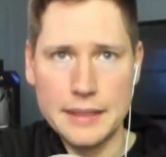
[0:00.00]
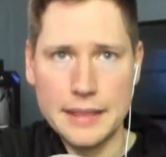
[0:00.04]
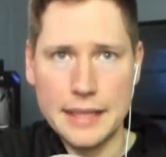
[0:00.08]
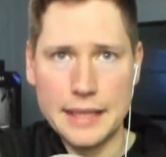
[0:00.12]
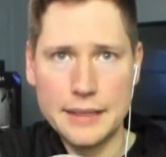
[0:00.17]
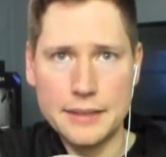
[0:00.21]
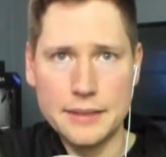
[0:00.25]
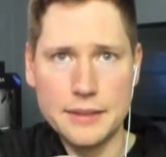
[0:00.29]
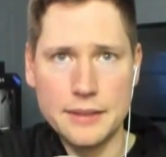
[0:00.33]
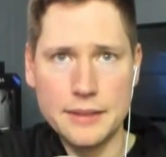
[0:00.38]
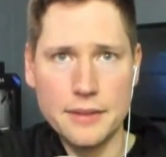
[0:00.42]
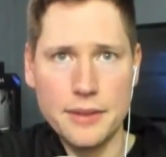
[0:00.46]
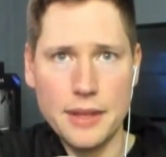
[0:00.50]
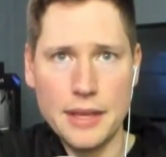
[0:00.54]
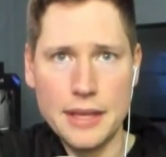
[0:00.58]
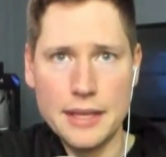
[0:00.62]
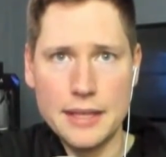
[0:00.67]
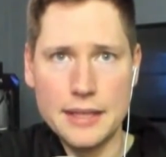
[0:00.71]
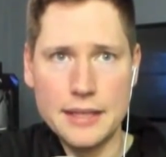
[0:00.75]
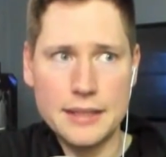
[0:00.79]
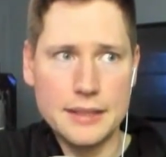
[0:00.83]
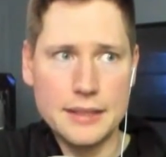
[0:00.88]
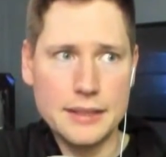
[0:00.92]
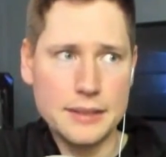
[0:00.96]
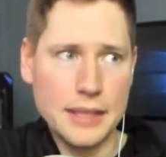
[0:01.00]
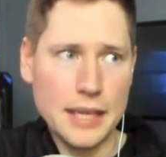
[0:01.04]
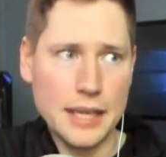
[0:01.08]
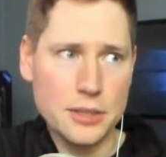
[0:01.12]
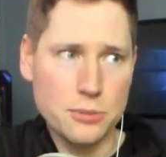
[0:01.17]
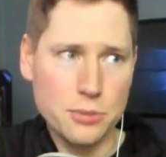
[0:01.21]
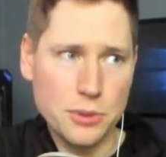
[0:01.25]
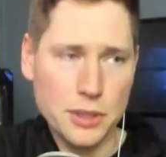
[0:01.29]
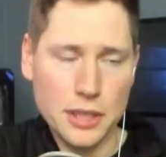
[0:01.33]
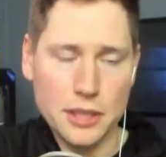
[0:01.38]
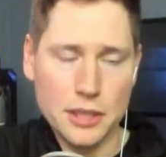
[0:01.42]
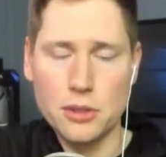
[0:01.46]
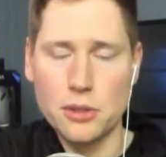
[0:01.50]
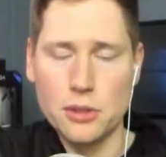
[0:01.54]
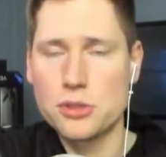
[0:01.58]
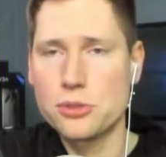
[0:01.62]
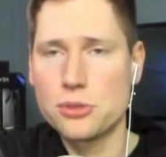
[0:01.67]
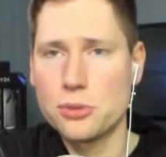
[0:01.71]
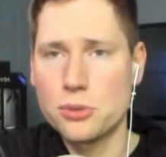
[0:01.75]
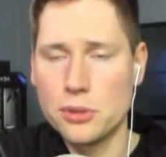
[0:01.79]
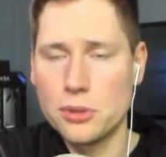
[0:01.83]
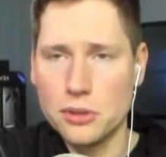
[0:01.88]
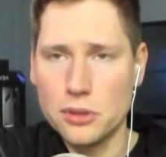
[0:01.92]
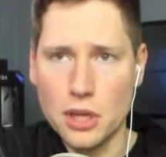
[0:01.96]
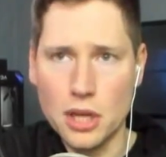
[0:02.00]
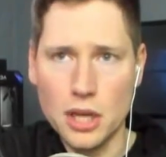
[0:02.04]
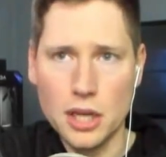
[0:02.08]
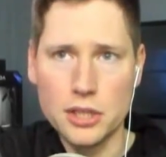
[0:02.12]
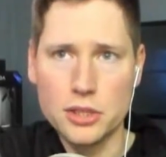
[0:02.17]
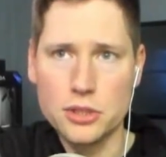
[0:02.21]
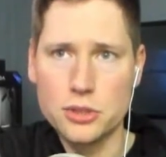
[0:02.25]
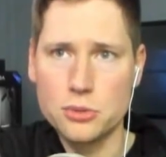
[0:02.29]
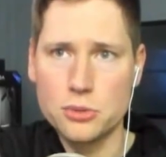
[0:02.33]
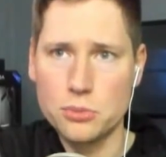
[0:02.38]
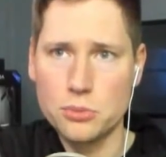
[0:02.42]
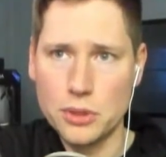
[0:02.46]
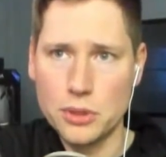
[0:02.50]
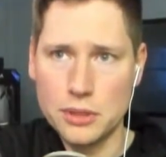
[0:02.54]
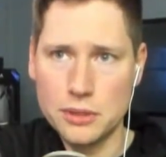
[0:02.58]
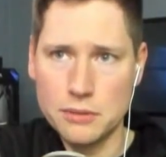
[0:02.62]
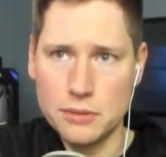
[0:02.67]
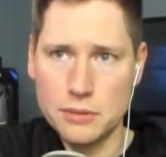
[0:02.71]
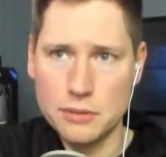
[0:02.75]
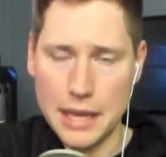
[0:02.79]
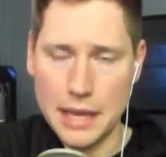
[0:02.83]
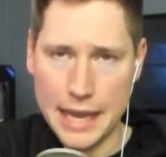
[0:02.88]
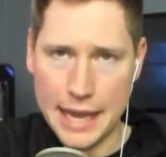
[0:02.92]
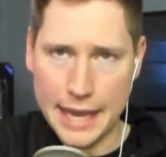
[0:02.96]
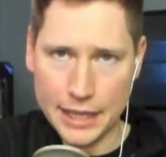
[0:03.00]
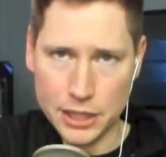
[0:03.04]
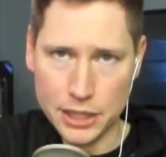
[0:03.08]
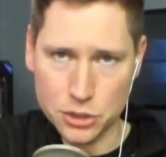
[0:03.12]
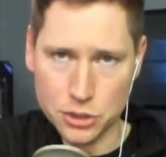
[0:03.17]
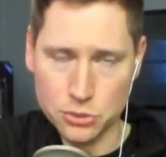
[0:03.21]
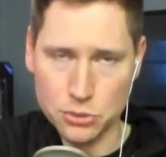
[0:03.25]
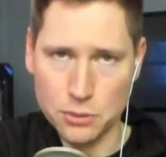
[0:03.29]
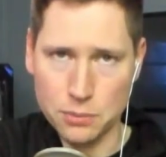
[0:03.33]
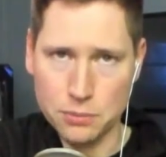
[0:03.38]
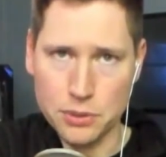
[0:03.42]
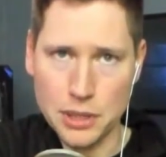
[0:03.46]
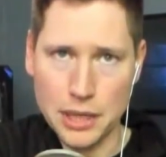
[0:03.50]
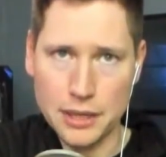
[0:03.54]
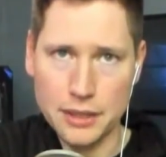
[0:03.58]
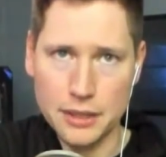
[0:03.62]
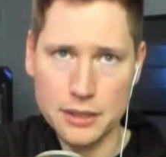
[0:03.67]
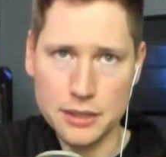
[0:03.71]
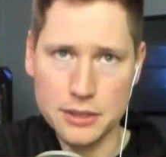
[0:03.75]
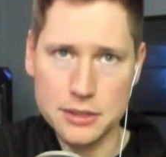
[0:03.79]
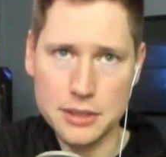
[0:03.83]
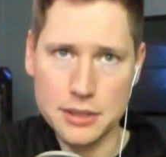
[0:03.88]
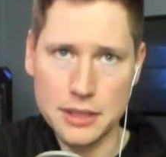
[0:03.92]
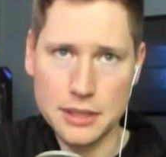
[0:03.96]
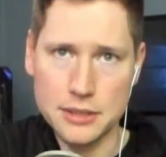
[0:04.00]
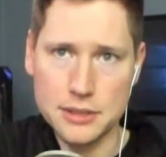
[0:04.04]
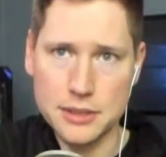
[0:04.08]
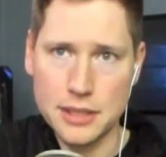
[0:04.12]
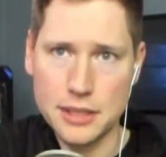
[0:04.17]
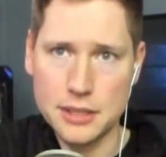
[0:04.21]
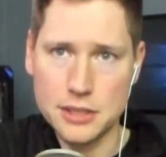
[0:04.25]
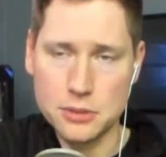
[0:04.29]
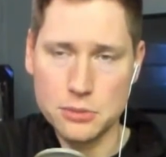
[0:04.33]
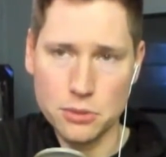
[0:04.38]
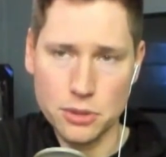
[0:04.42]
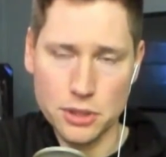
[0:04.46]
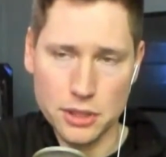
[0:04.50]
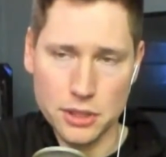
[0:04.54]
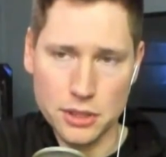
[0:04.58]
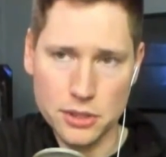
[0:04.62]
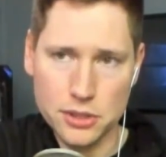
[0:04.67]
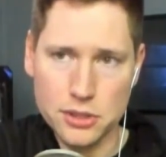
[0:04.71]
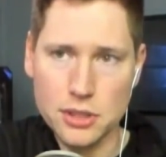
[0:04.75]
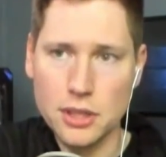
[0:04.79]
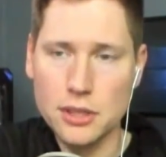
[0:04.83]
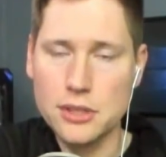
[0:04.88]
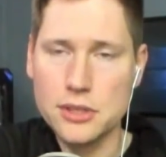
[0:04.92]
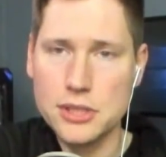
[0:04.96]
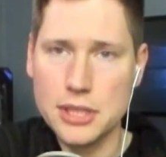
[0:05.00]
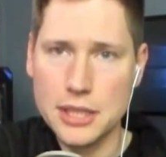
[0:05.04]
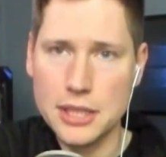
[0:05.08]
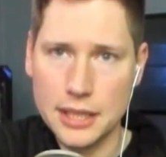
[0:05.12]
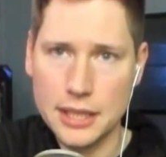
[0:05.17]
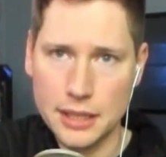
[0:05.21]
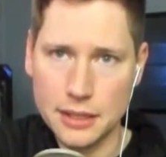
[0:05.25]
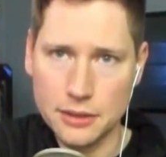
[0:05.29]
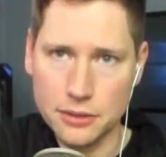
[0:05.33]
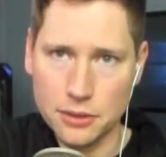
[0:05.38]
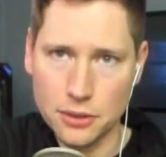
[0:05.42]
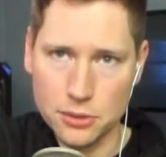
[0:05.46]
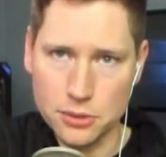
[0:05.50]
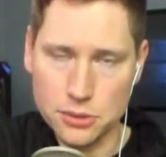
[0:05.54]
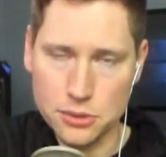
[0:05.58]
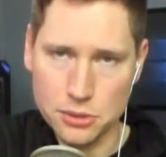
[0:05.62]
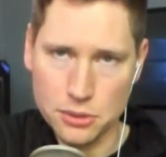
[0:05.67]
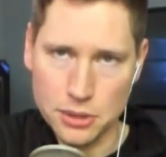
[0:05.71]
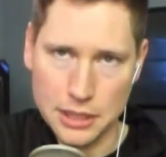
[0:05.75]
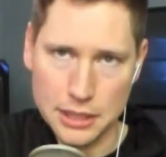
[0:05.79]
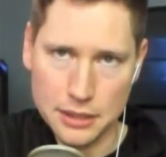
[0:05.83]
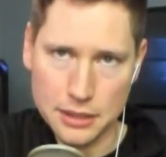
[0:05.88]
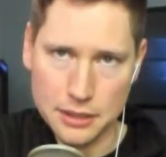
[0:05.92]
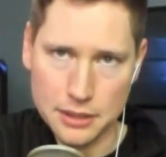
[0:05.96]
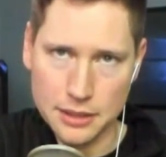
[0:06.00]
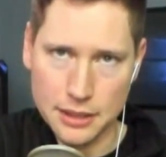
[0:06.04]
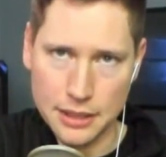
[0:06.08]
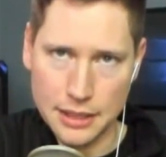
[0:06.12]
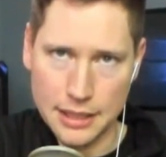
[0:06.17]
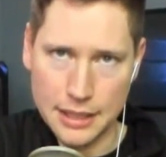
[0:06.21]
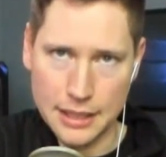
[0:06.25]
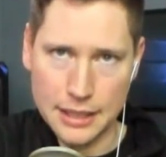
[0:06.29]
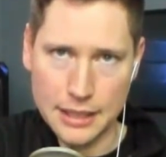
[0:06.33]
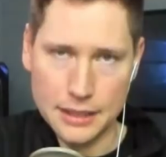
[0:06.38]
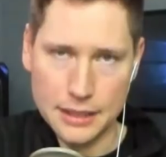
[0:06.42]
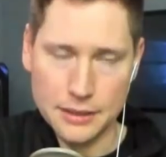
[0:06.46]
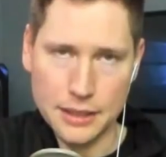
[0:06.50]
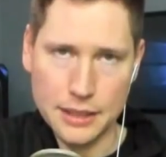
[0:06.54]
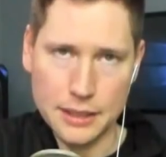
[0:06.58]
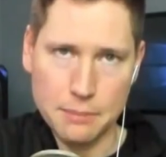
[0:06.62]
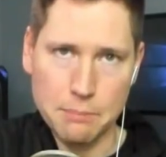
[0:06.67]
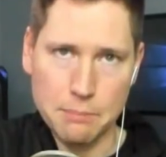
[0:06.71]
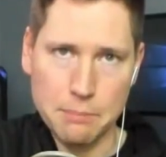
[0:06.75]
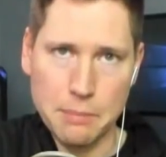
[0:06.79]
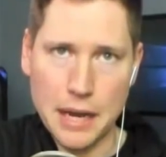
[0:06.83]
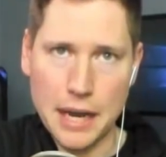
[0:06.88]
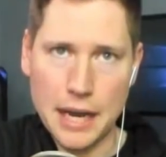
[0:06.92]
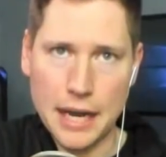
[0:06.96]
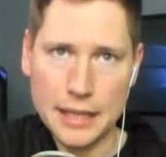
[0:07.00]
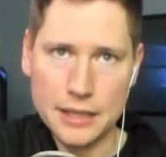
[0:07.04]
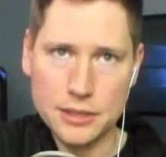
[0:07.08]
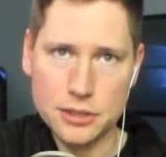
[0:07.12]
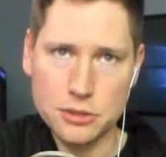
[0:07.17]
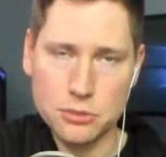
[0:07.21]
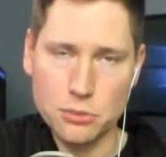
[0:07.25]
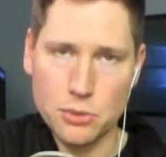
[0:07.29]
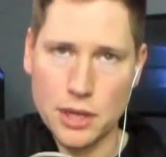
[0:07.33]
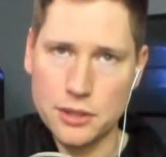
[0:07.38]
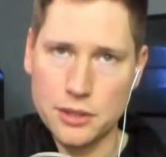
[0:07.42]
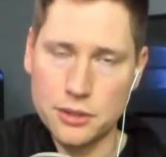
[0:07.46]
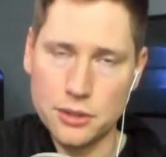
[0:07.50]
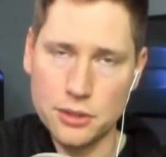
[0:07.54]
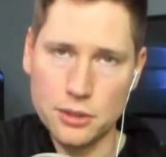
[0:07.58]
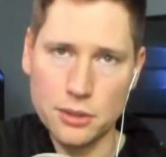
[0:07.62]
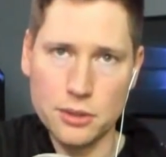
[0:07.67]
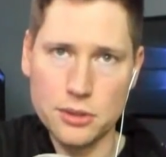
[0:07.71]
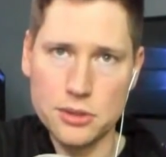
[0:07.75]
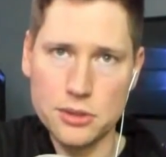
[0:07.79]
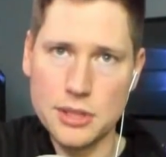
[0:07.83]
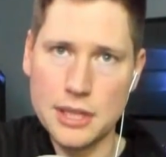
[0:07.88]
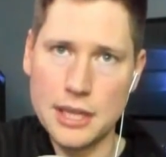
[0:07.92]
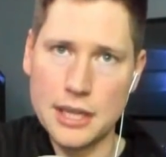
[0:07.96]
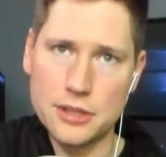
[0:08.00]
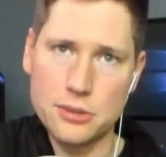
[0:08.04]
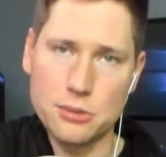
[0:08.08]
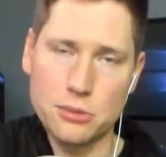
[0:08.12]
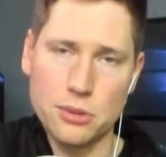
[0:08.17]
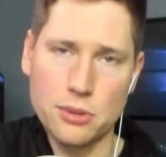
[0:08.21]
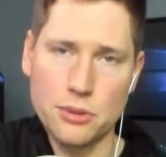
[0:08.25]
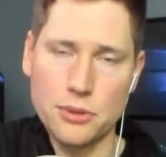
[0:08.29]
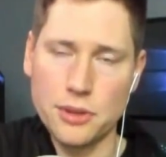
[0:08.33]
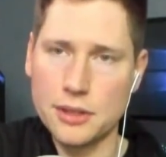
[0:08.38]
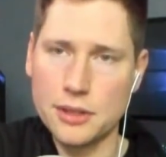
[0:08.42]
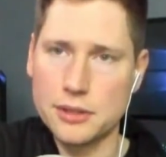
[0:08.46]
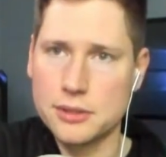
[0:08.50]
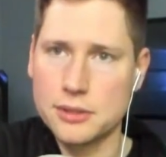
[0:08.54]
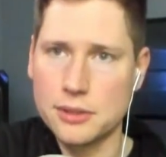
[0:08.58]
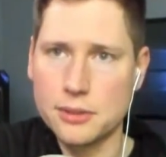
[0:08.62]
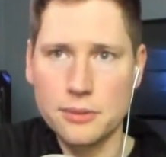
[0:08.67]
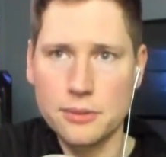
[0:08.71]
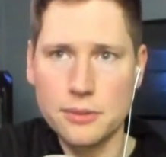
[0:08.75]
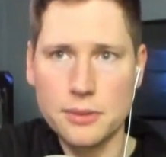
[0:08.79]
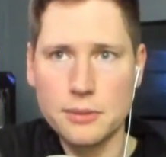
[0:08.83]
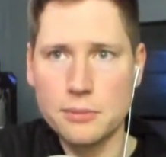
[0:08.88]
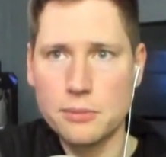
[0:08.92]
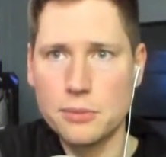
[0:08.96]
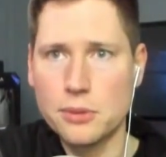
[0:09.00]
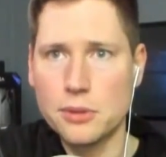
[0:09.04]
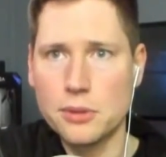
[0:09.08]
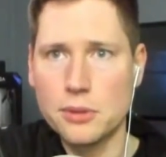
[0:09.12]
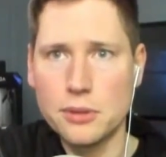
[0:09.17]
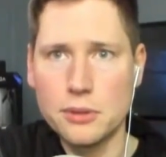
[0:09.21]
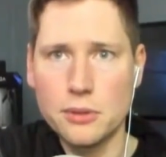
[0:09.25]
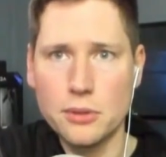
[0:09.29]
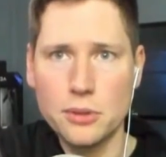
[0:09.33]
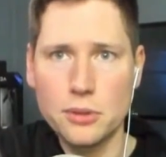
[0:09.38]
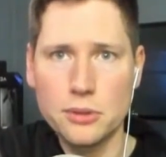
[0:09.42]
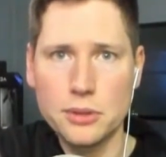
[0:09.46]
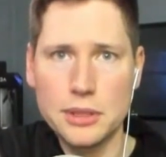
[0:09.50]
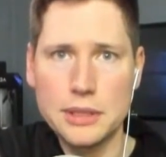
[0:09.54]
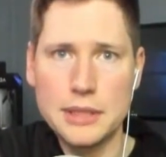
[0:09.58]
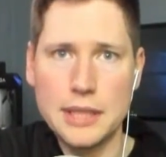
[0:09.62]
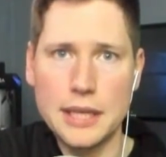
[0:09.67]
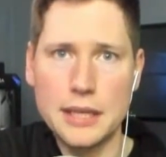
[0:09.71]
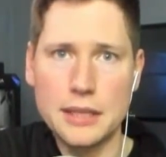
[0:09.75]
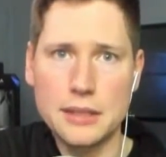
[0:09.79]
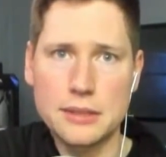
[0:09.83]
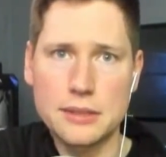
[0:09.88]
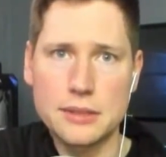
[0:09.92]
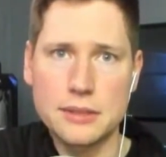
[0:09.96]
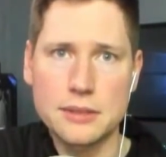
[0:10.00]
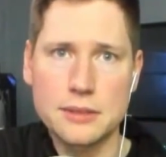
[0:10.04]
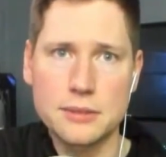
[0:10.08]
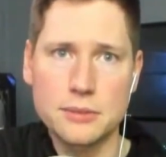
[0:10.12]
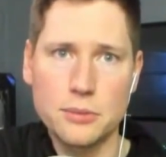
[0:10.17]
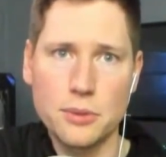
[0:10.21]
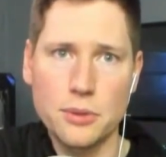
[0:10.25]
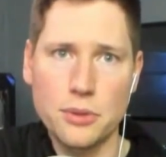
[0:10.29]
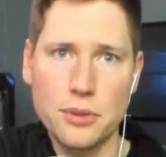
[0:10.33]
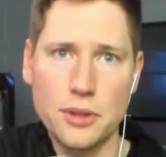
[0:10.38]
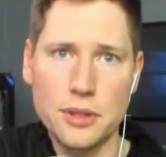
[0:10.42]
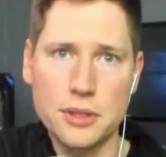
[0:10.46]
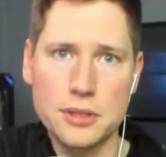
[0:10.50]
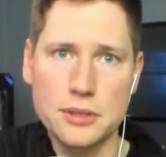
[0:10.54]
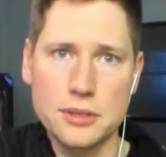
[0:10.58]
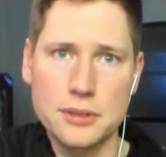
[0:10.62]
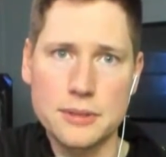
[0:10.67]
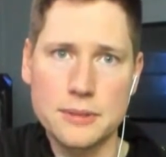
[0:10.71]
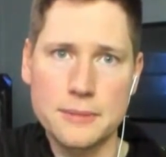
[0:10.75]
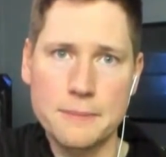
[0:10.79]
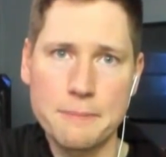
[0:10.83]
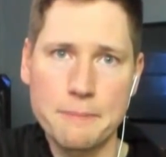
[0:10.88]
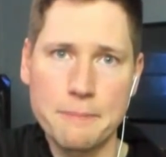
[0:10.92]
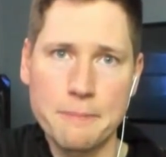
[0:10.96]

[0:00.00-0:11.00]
And they, as we get closer to a launch, when actual products exist, we're going to start seeing those leaked, like box right, renders and that sort of thing. So we're early days with this.